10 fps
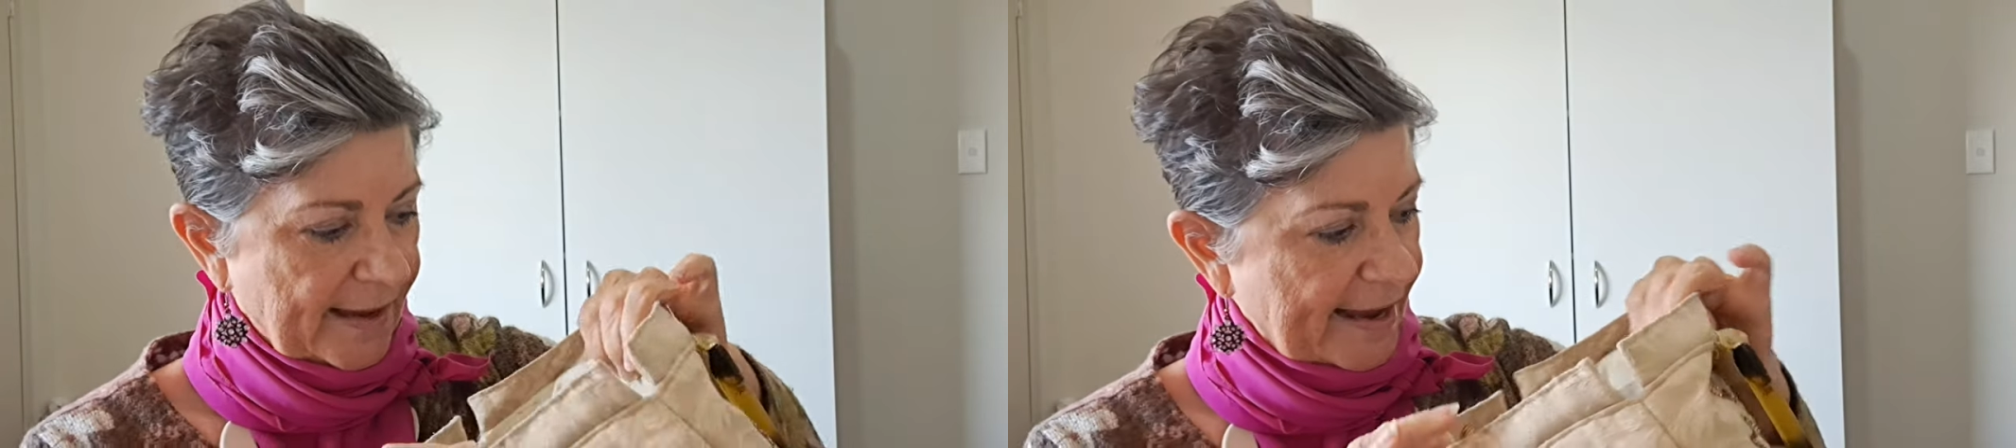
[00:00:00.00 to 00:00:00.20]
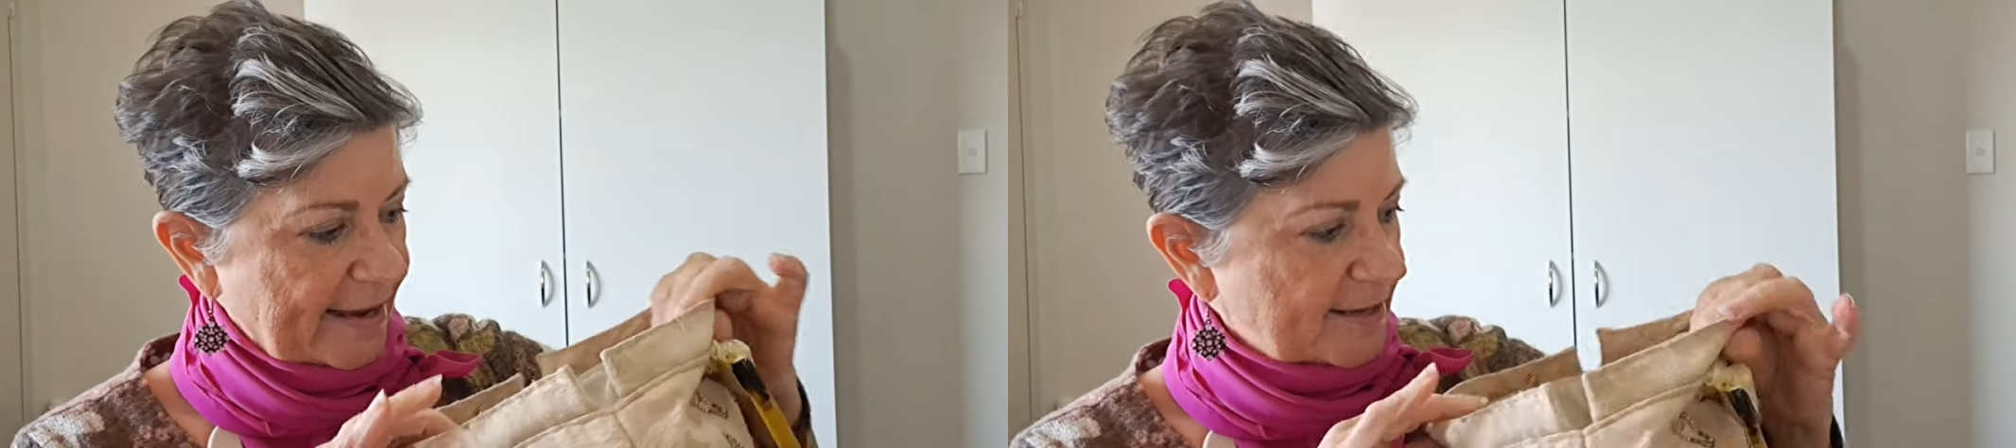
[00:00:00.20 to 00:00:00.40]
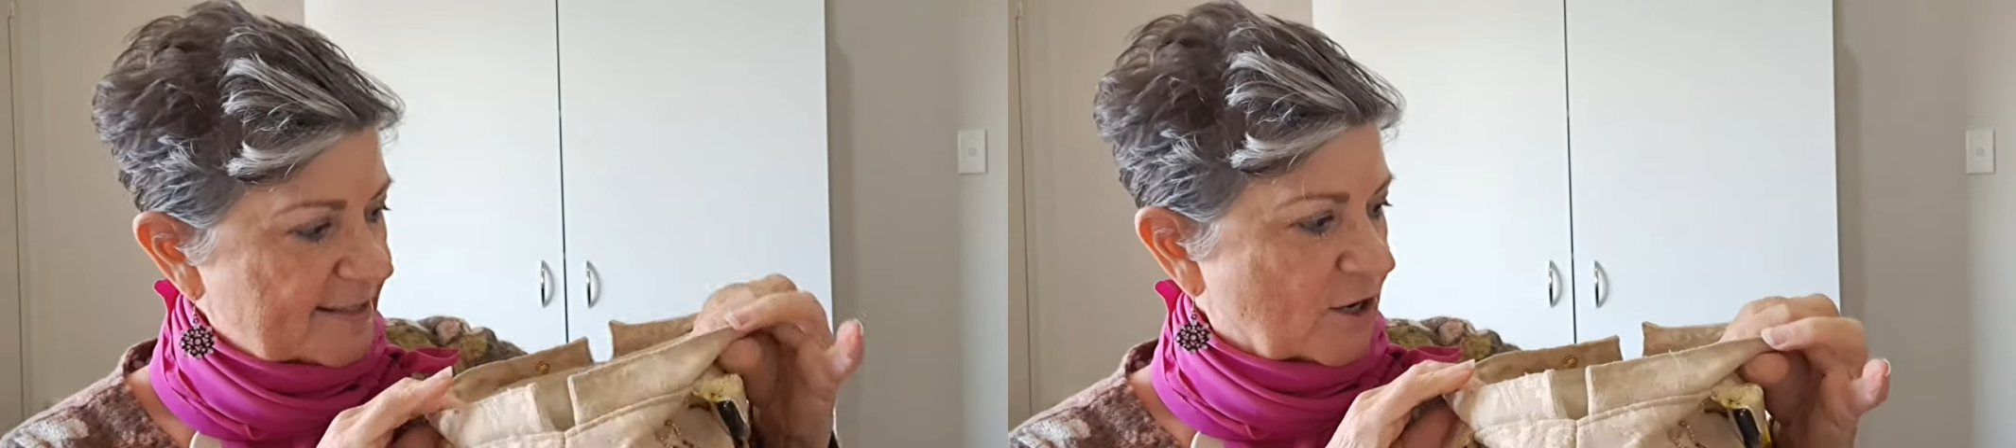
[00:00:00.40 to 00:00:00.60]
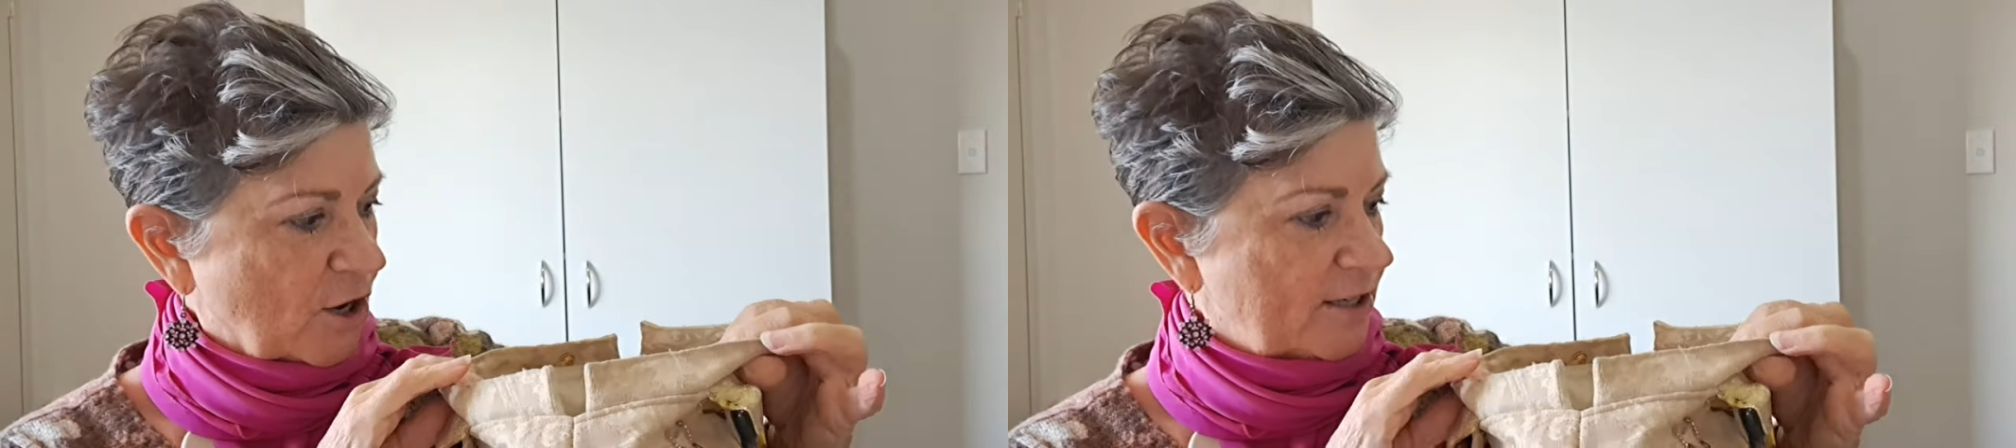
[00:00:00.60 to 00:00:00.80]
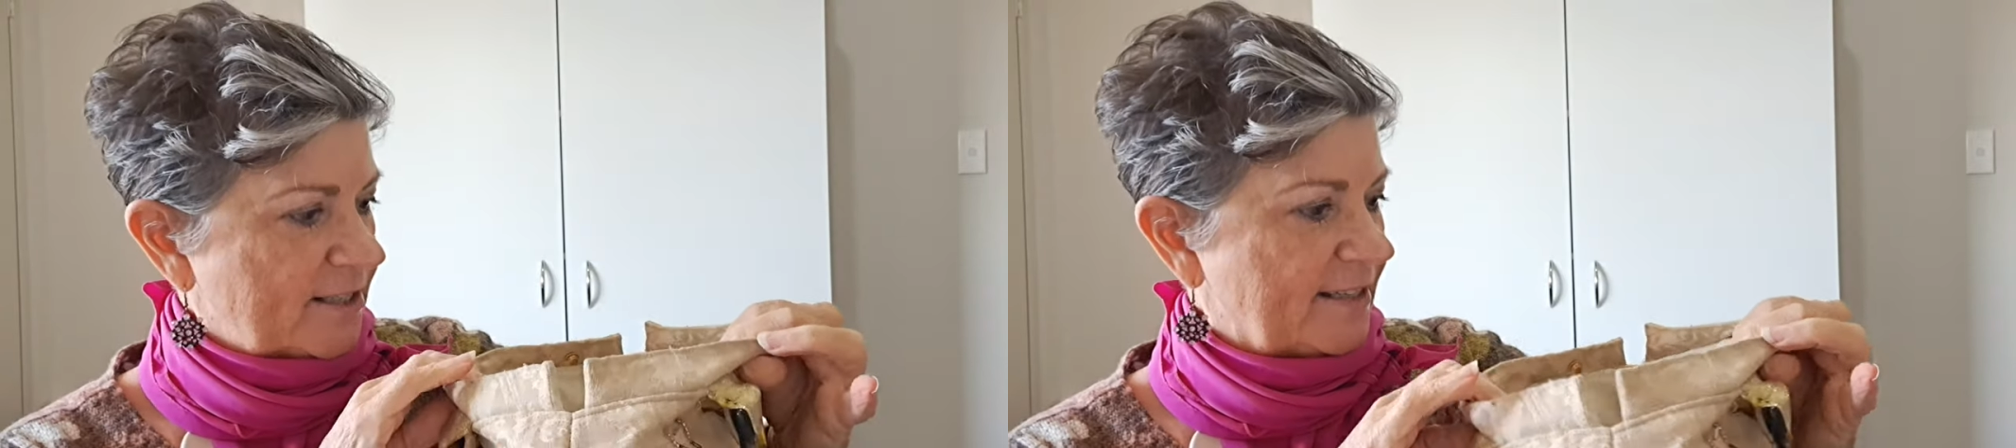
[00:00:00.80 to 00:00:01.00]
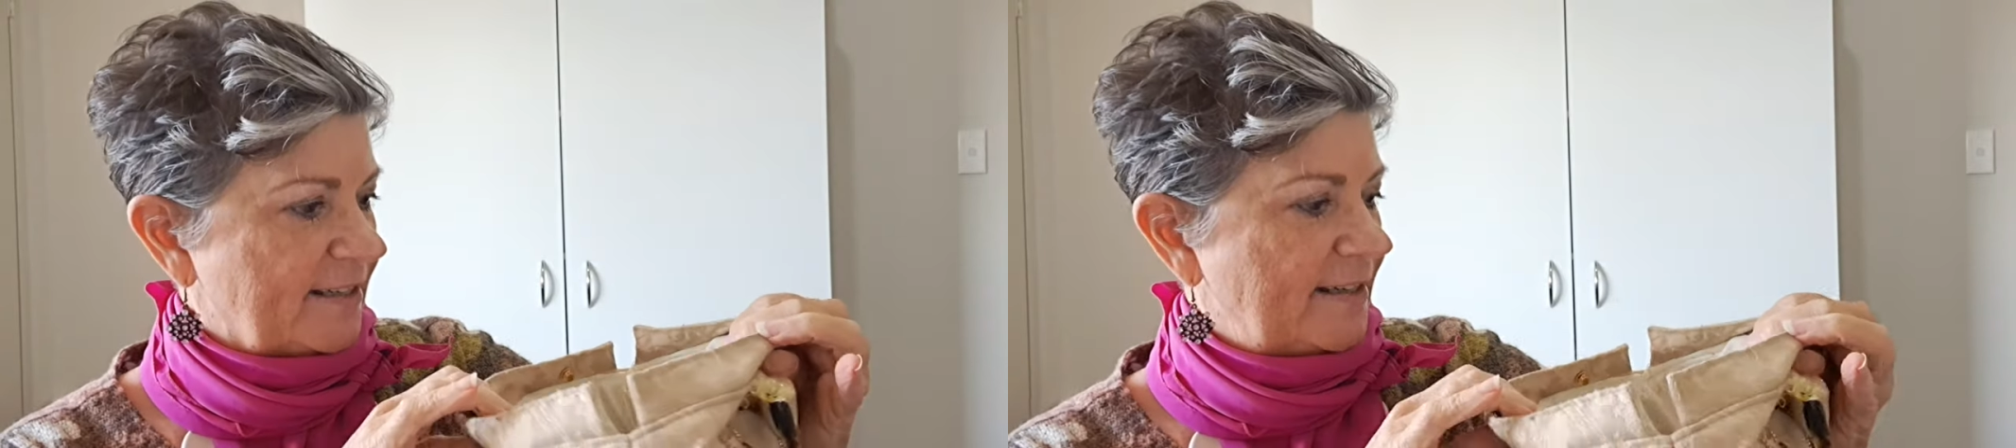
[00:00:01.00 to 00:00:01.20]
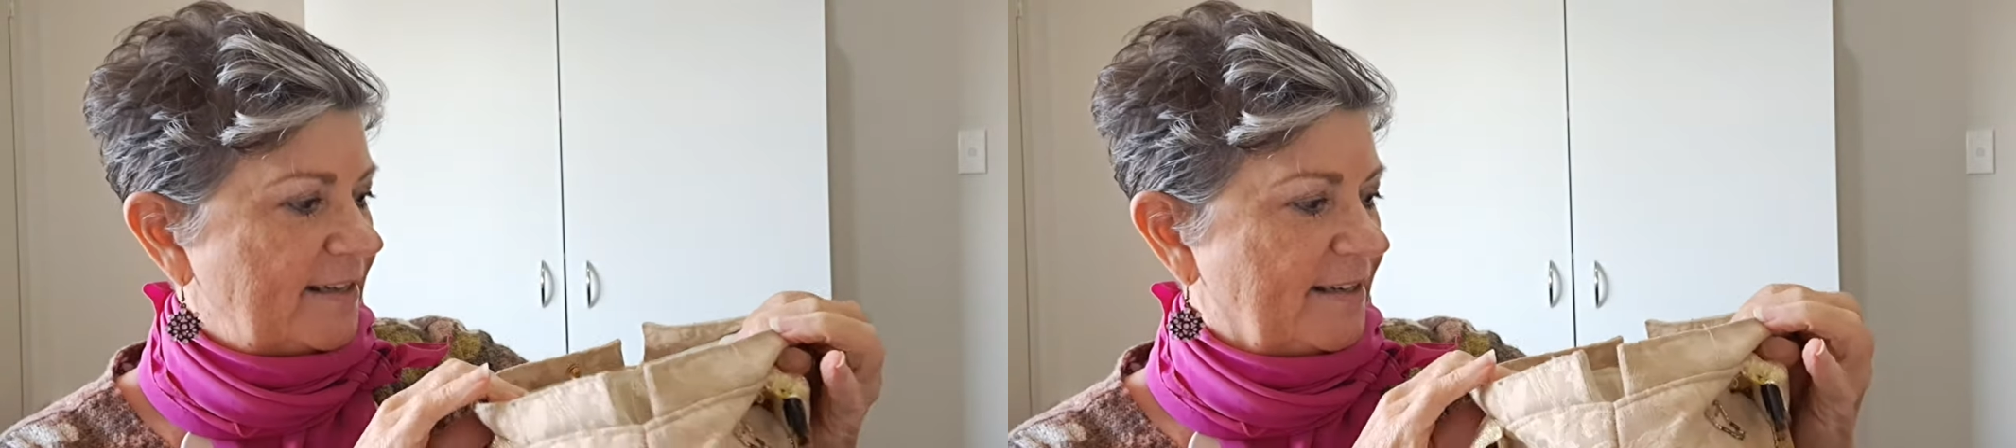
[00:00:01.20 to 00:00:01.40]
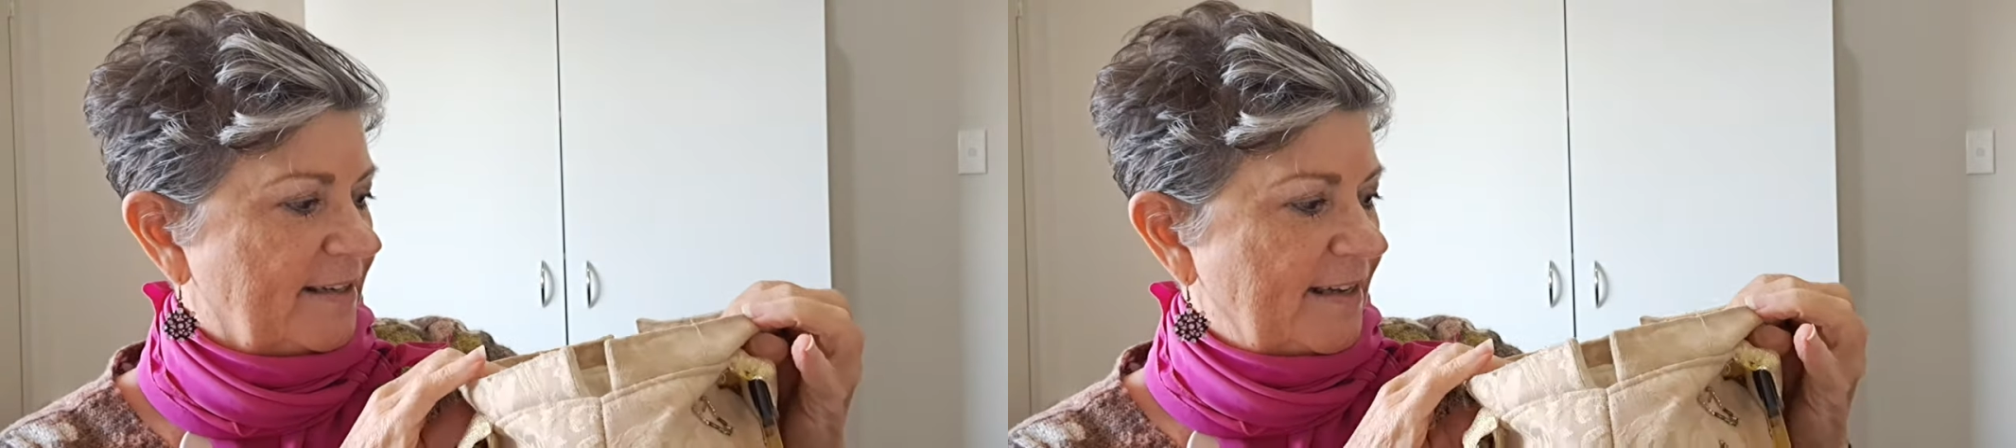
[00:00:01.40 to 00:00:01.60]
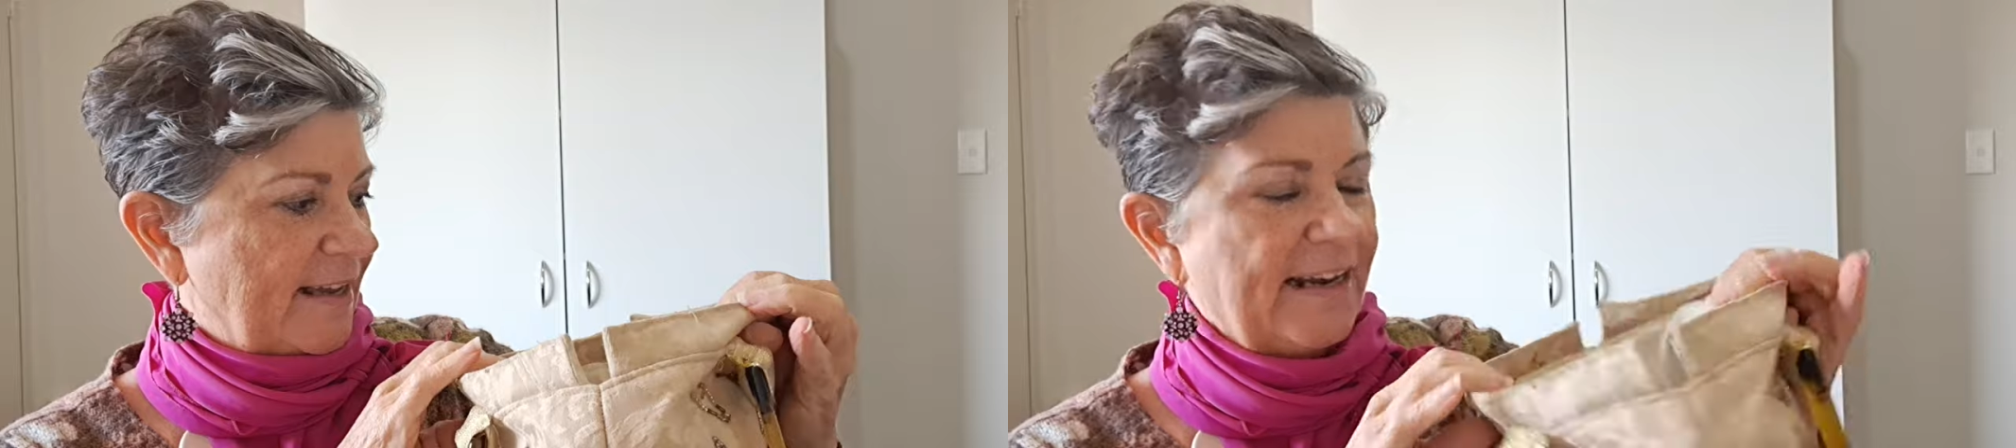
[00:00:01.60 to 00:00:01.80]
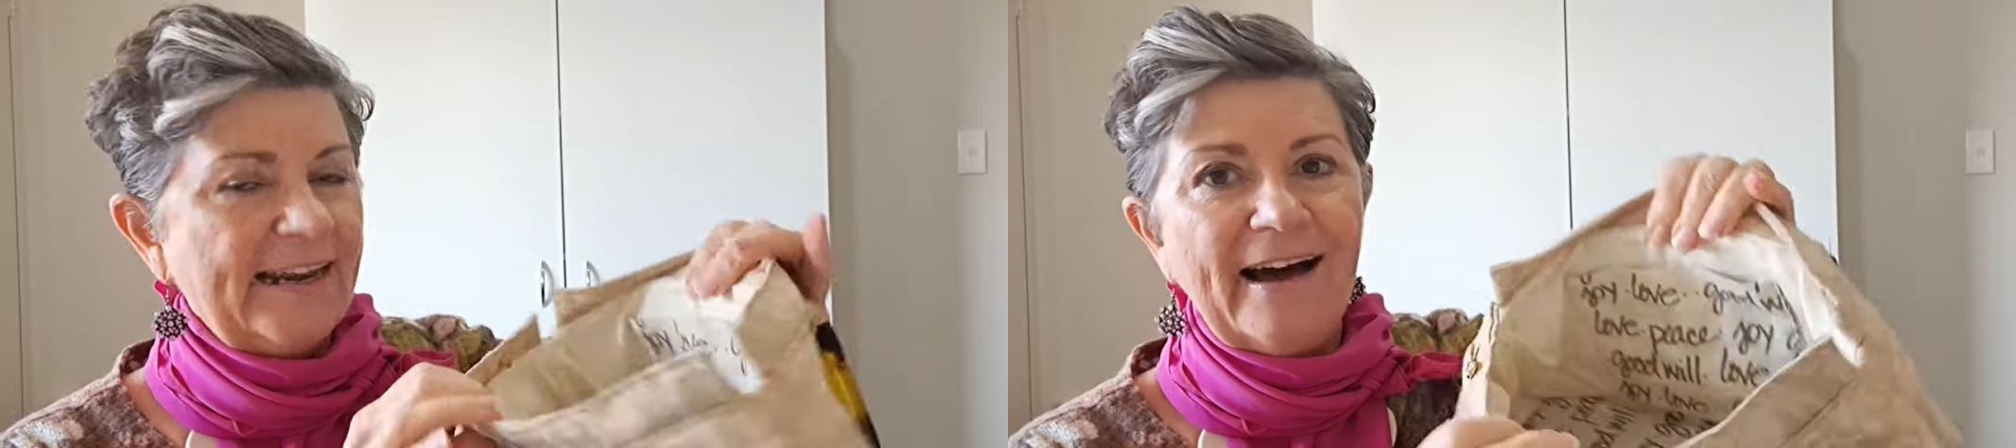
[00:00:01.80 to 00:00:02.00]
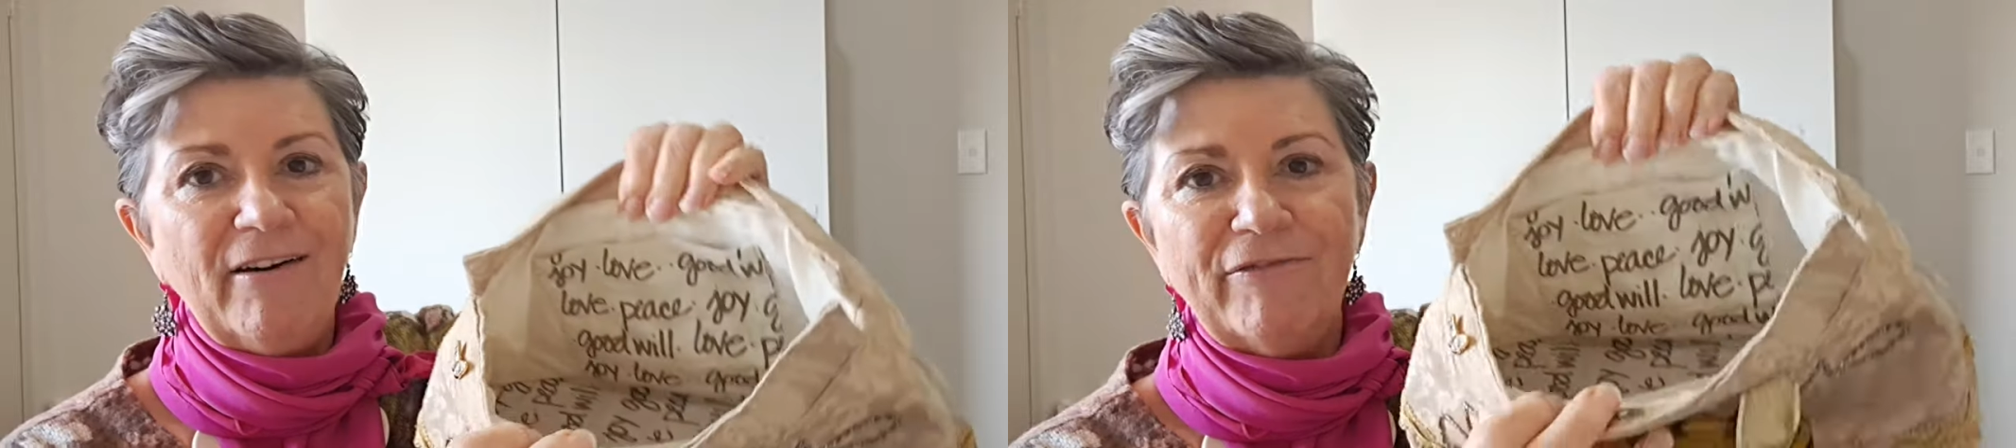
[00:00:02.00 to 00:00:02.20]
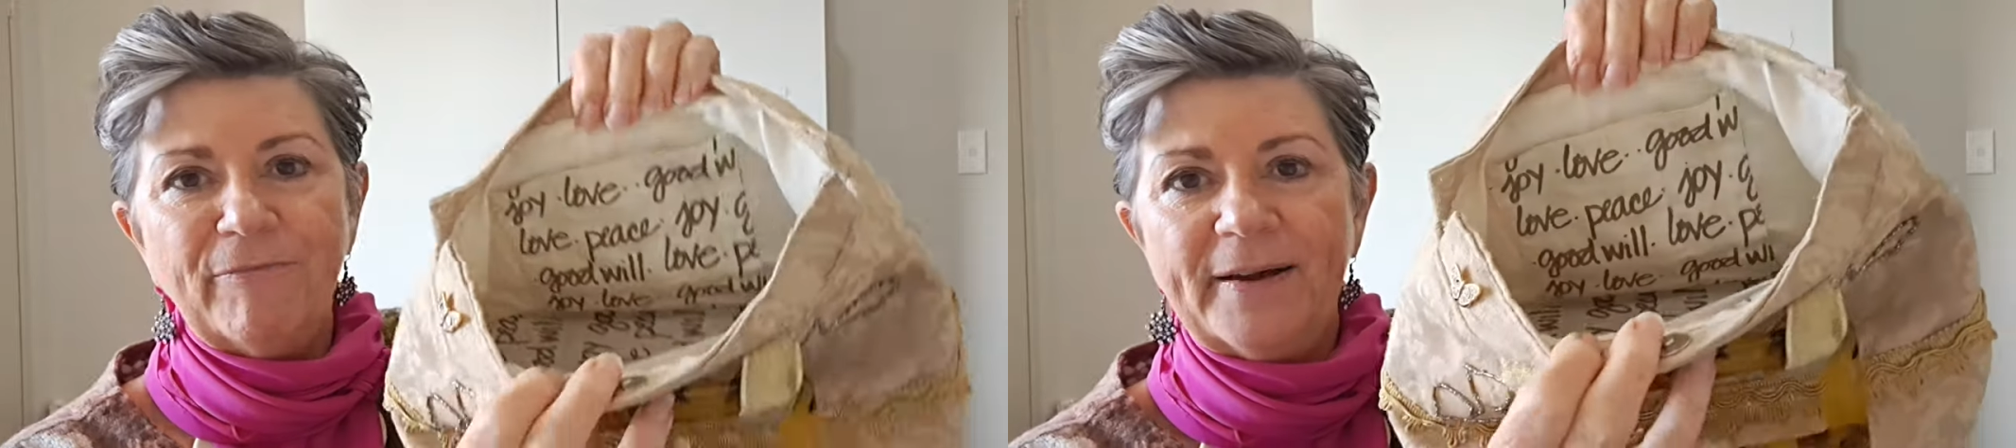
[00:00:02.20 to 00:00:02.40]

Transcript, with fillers: And it's got love,